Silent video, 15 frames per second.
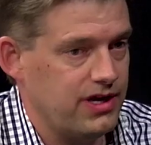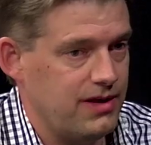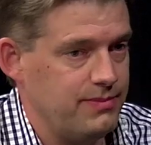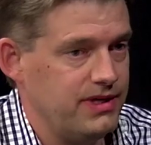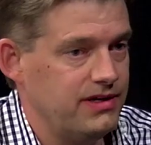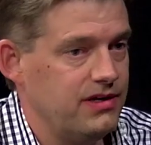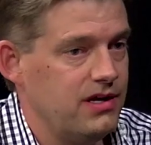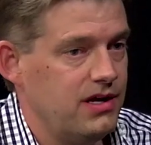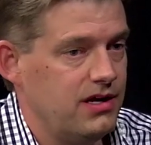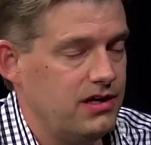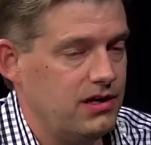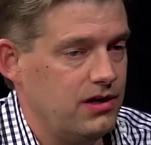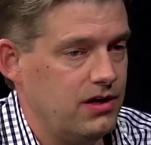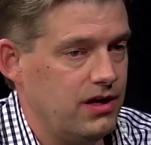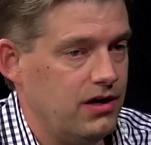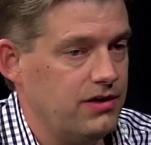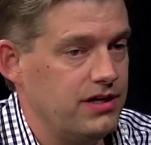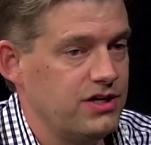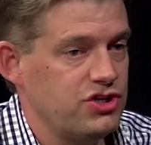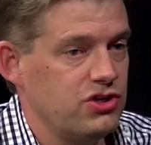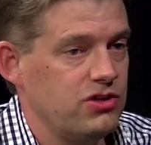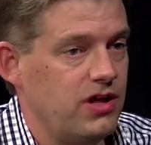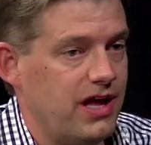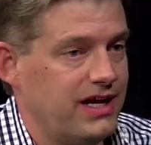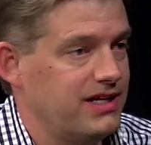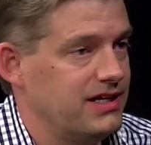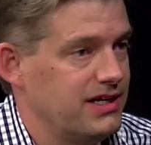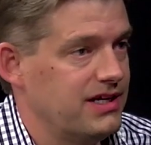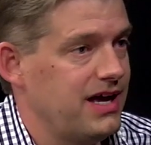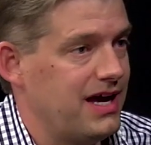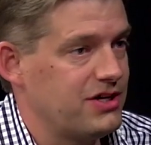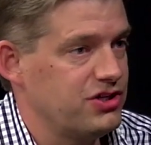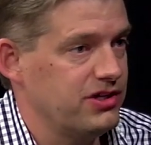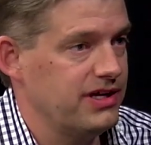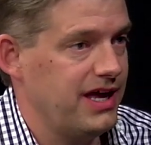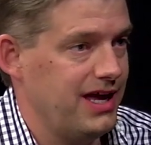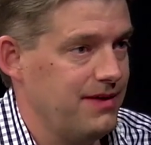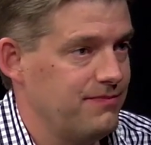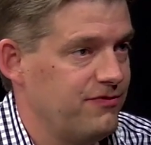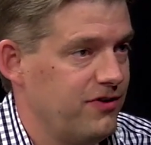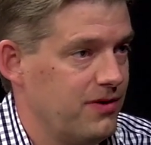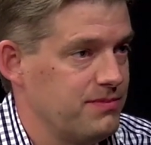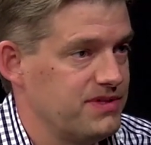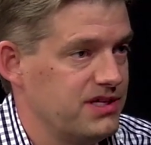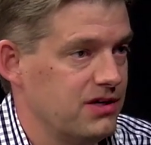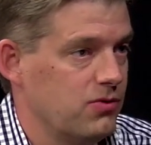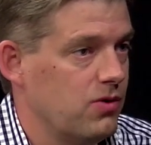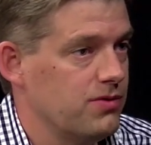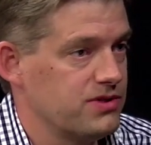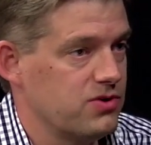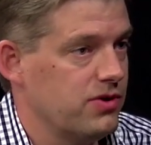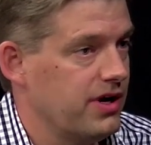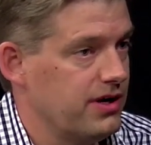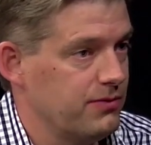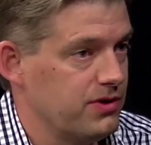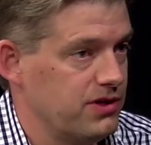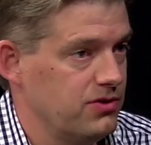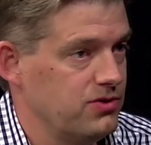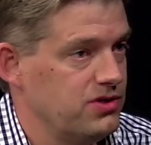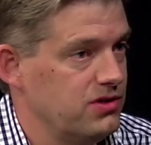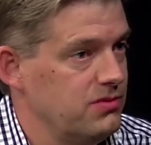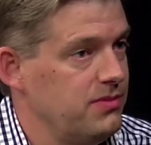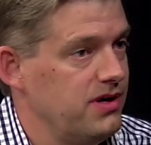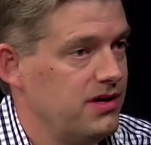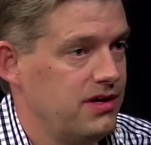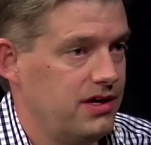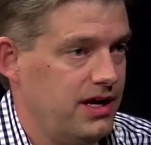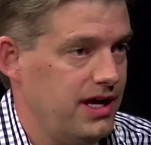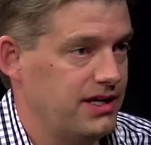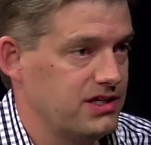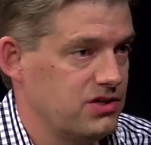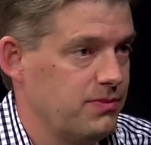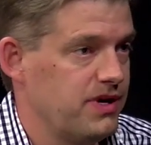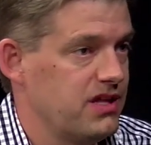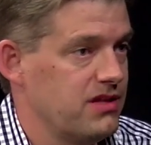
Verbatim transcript: I mean, our initial idea actually came from seeing what was going on with YouTube and so many